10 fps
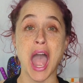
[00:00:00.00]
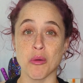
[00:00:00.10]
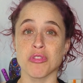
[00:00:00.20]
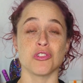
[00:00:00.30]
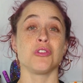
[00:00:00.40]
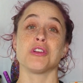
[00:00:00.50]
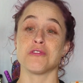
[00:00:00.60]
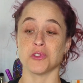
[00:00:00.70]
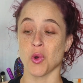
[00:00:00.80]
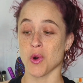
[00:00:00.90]
absolutely
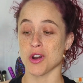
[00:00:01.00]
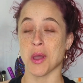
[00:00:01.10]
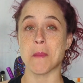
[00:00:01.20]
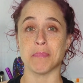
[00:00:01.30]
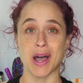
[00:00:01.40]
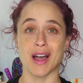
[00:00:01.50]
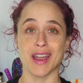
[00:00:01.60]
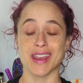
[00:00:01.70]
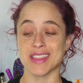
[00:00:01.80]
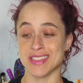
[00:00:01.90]
floored
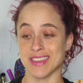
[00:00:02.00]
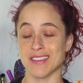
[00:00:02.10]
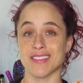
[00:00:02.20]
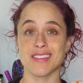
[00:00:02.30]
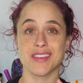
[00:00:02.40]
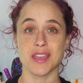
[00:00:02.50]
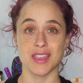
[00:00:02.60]
by this